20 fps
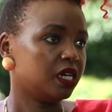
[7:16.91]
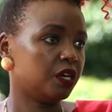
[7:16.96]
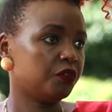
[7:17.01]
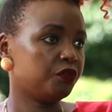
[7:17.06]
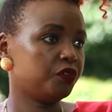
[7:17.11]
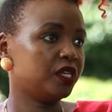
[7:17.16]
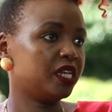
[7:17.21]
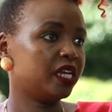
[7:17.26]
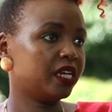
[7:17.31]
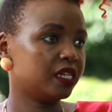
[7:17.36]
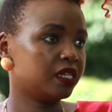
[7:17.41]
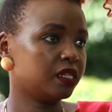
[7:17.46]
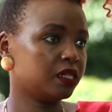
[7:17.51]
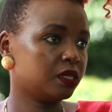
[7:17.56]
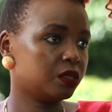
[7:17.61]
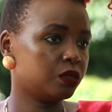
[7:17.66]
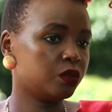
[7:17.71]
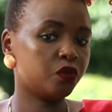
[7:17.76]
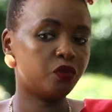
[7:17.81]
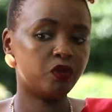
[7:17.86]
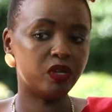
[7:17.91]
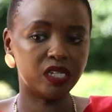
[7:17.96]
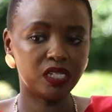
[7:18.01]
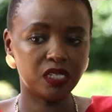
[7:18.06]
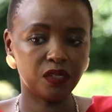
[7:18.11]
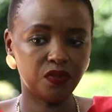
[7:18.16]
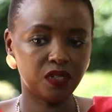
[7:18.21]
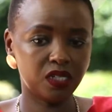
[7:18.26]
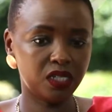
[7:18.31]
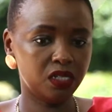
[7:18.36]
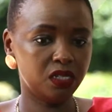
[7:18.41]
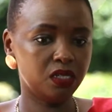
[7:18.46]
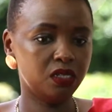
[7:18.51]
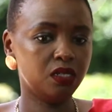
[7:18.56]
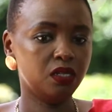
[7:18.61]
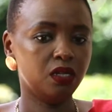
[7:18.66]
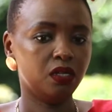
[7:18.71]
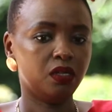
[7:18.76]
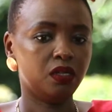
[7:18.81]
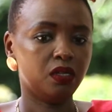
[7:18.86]
I feel like creativity,
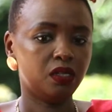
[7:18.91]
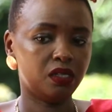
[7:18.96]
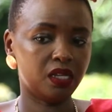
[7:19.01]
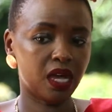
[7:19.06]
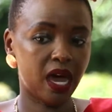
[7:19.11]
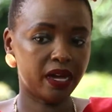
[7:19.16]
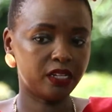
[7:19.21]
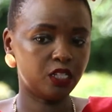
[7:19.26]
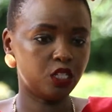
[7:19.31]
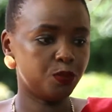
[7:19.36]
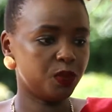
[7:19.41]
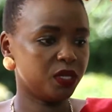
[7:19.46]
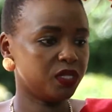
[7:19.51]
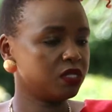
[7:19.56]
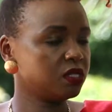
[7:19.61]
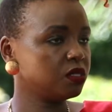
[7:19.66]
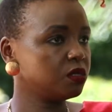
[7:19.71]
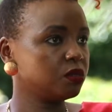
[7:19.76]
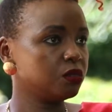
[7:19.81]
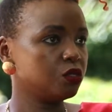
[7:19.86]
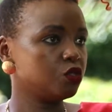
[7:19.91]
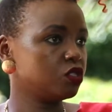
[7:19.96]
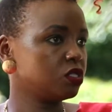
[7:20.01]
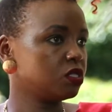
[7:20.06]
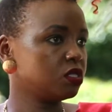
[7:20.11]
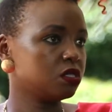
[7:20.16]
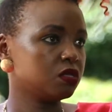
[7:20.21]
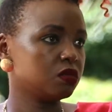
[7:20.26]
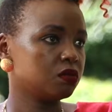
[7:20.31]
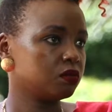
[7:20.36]
the art space, just